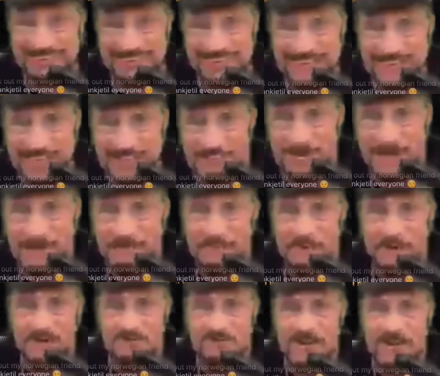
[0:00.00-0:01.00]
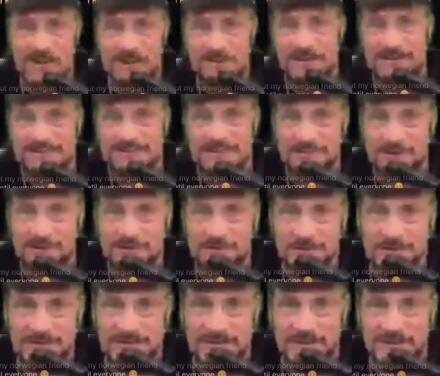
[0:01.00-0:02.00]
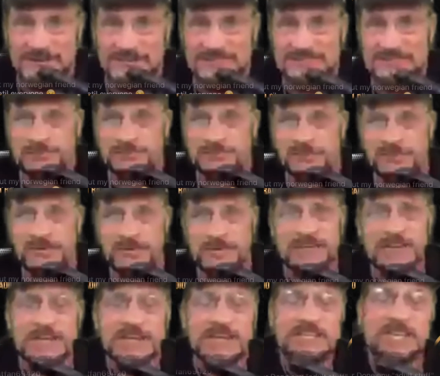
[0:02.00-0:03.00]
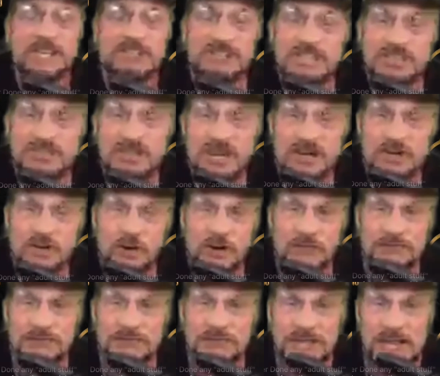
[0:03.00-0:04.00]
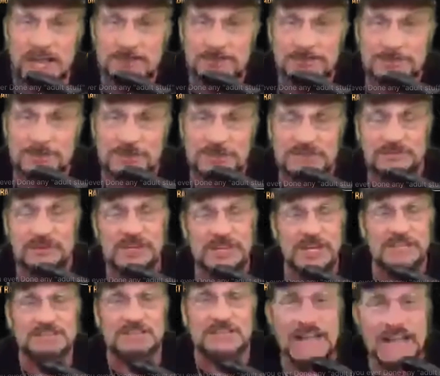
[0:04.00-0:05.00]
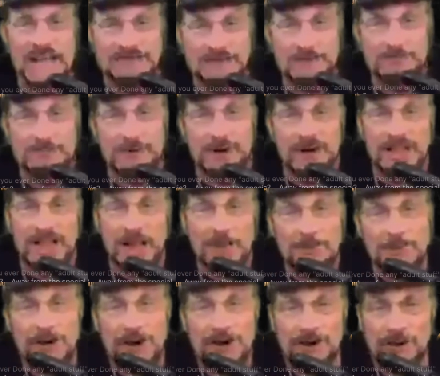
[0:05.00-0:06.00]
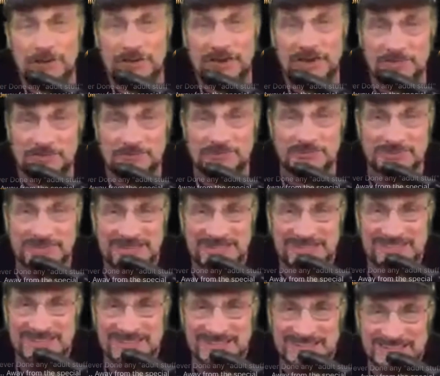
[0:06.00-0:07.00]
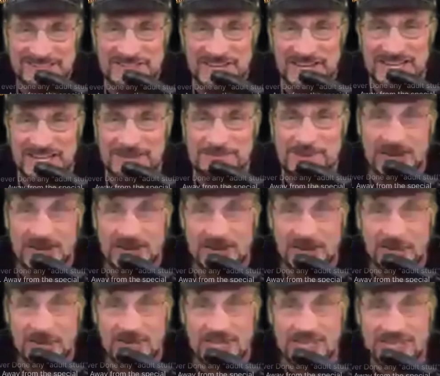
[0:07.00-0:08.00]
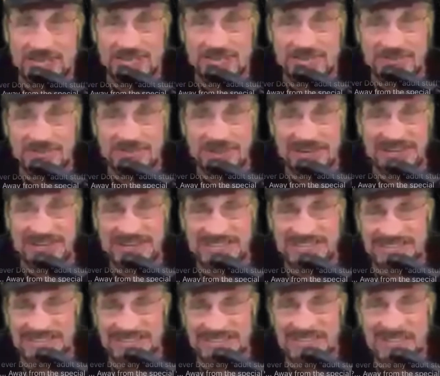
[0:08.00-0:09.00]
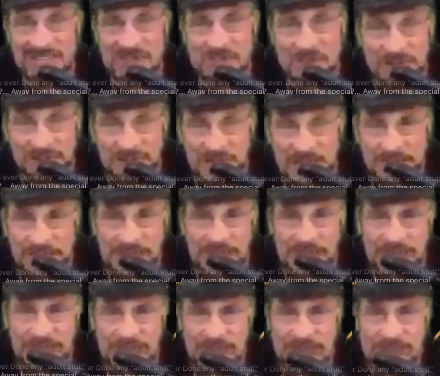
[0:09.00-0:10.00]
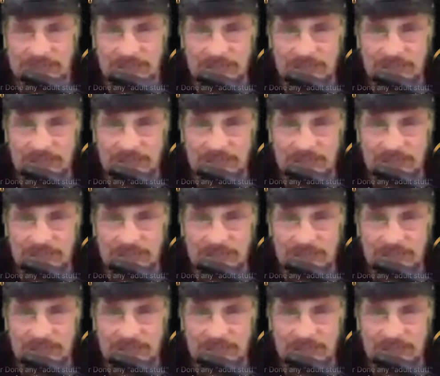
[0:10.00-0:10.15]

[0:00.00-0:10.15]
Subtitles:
My boy Rob has every video. He is a freak. Does he jerk off to them? Because if he doesn't, have him I'll borrow them. Check out my Norwegian friend. Joe, have you ever done any